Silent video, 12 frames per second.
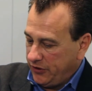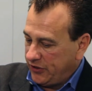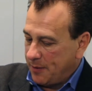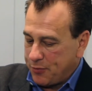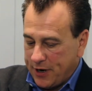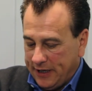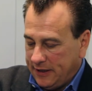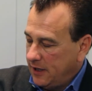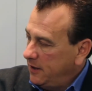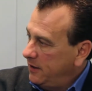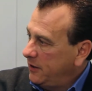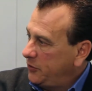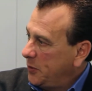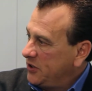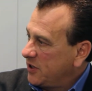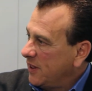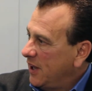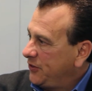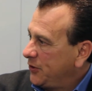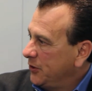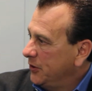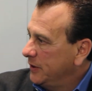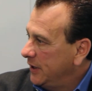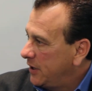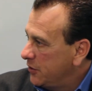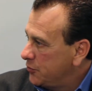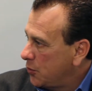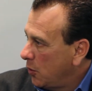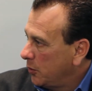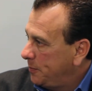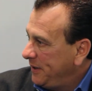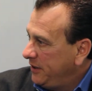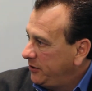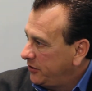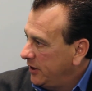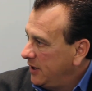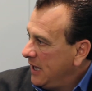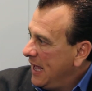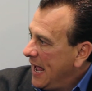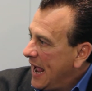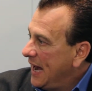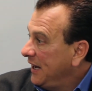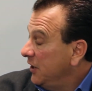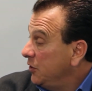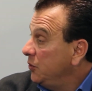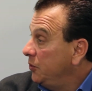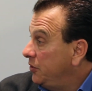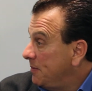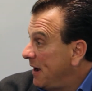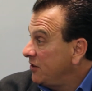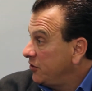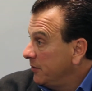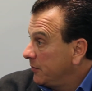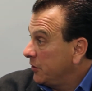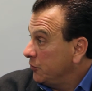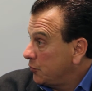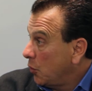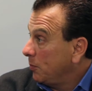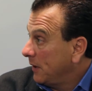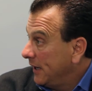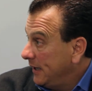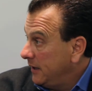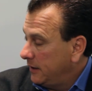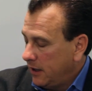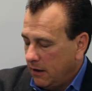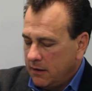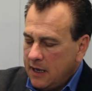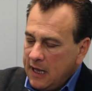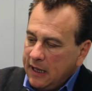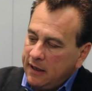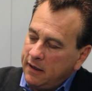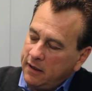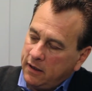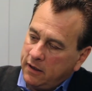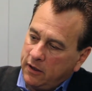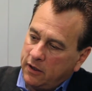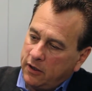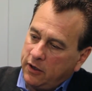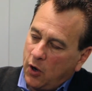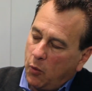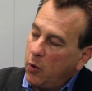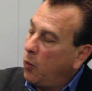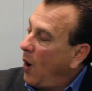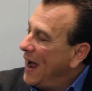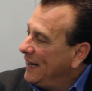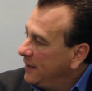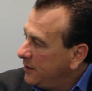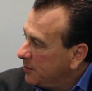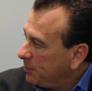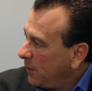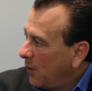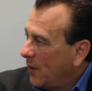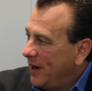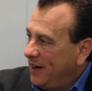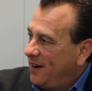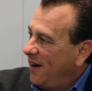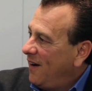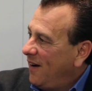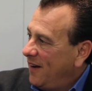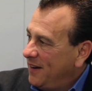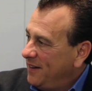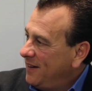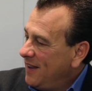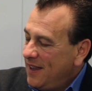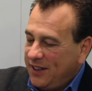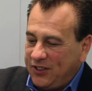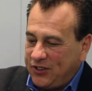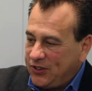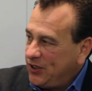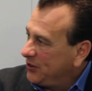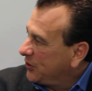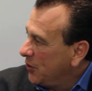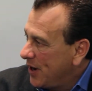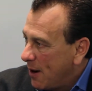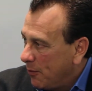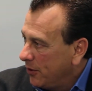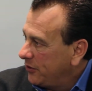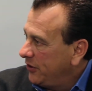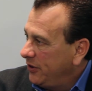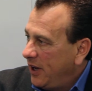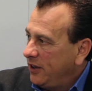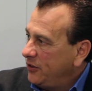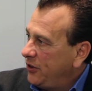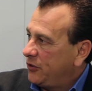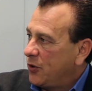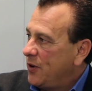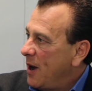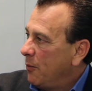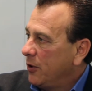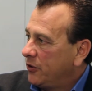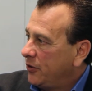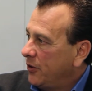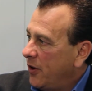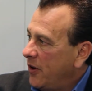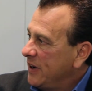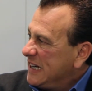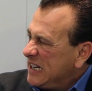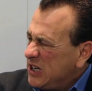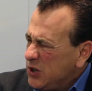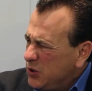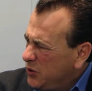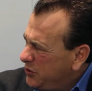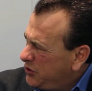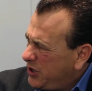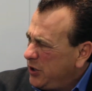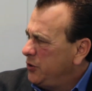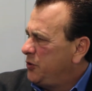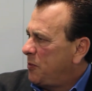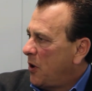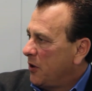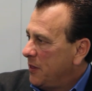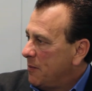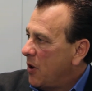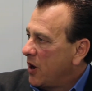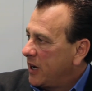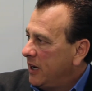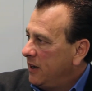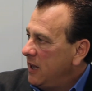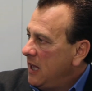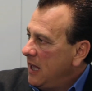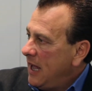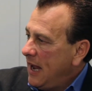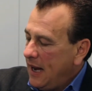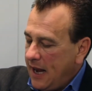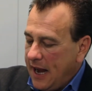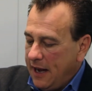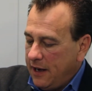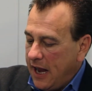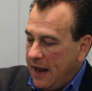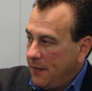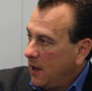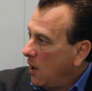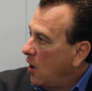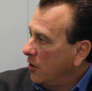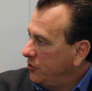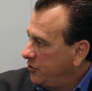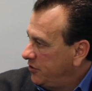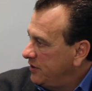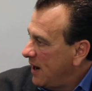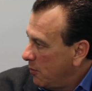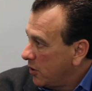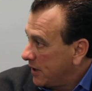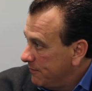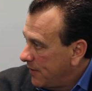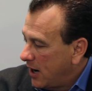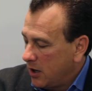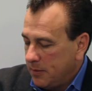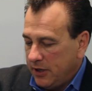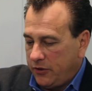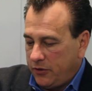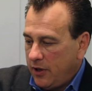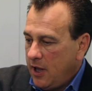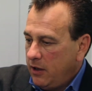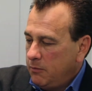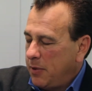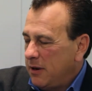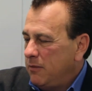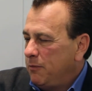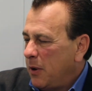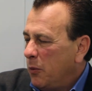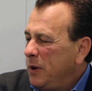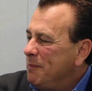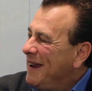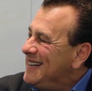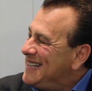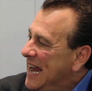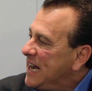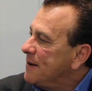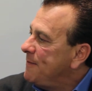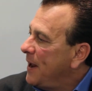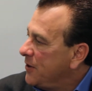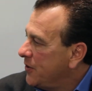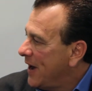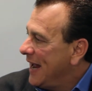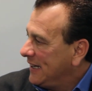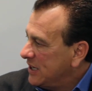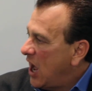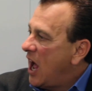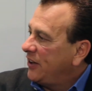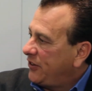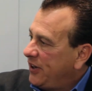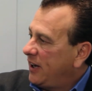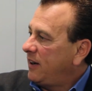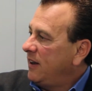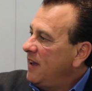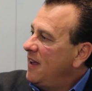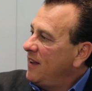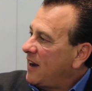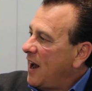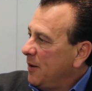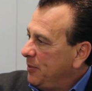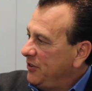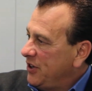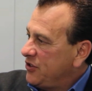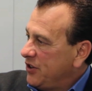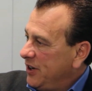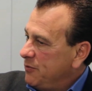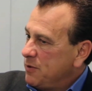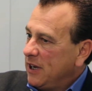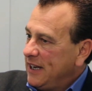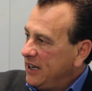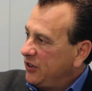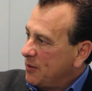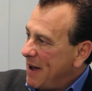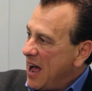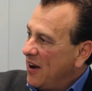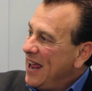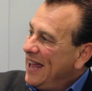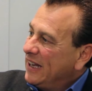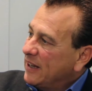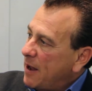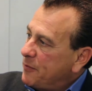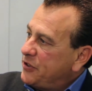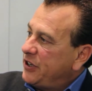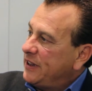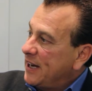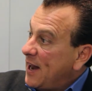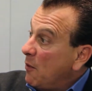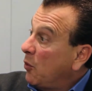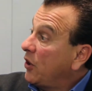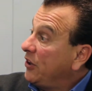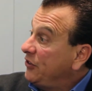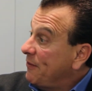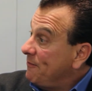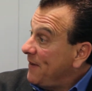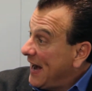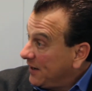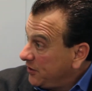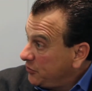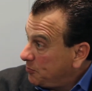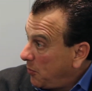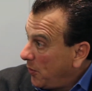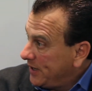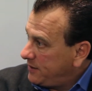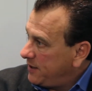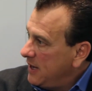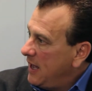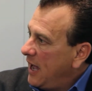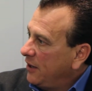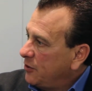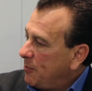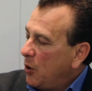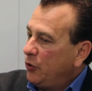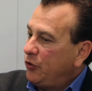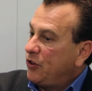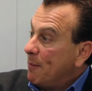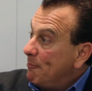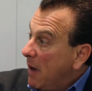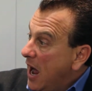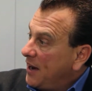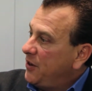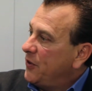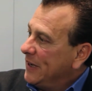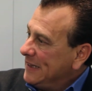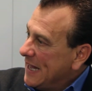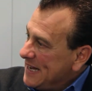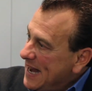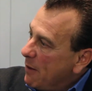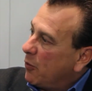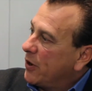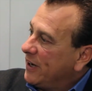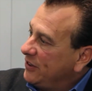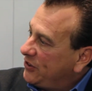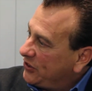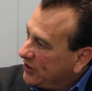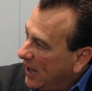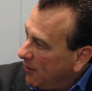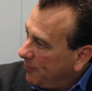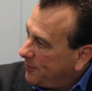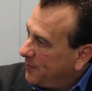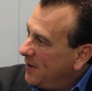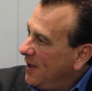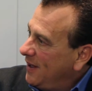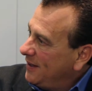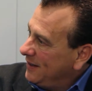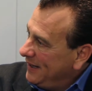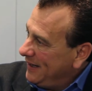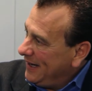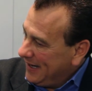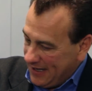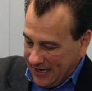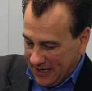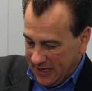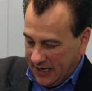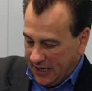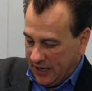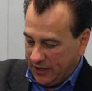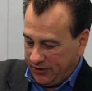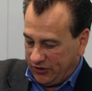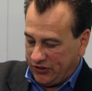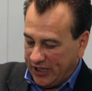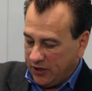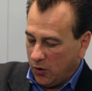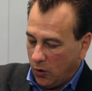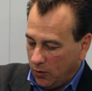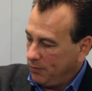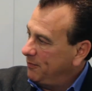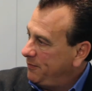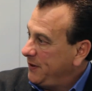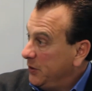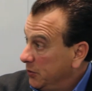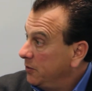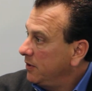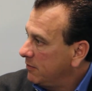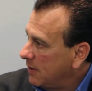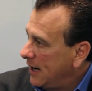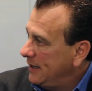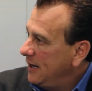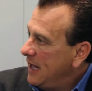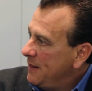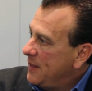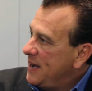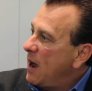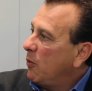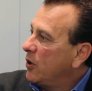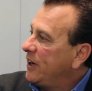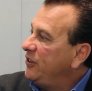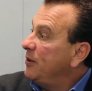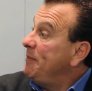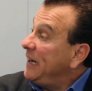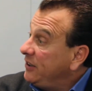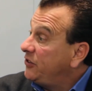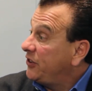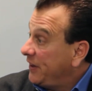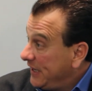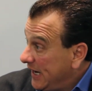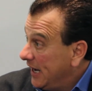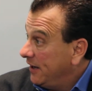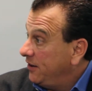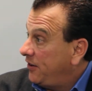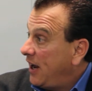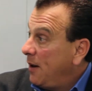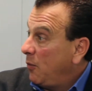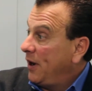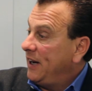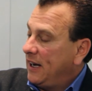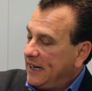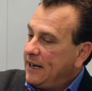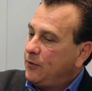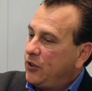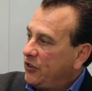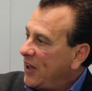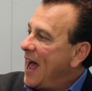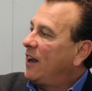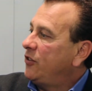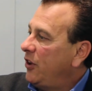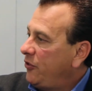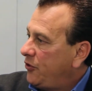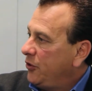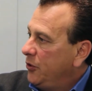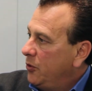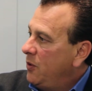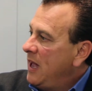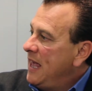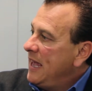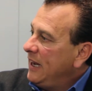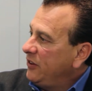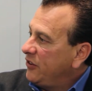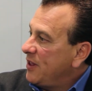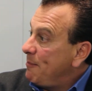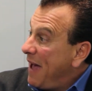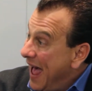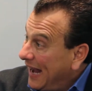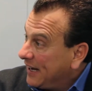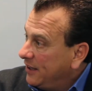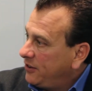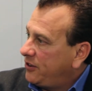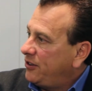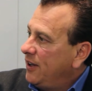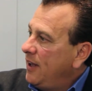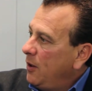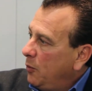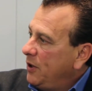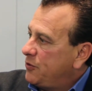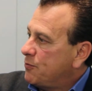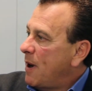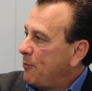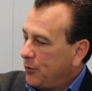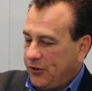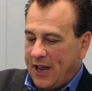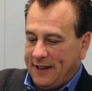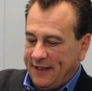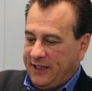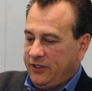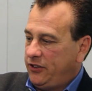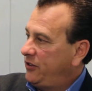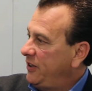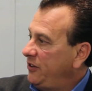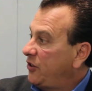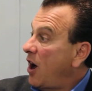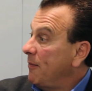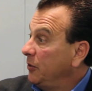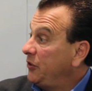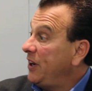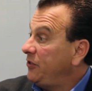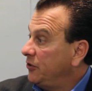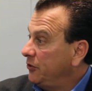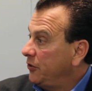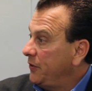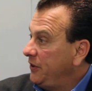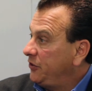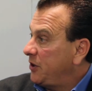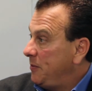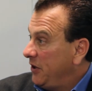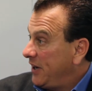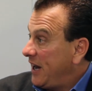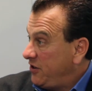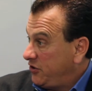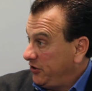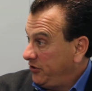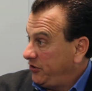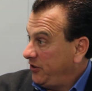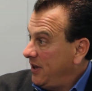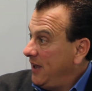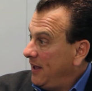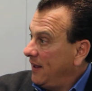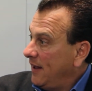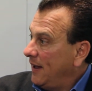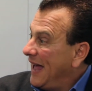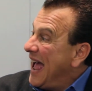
and separating the, the switch cluster and the controller piece and adding a new dimension of control plane in there. You, you know, we're widely deployed on Cisco networks, and, and Cisco networks are, are, a huge, huge part of the market and, and, and the large network environments. But, but we maintain a vendor agnostic kind of position. It really is about leveraging the network as a vantage point as opposed to monitoring the network itself in, in, in a single view, right? The network is a means to the end. And what it gives us access to is the packets which represent these, these conversations or these communications uh,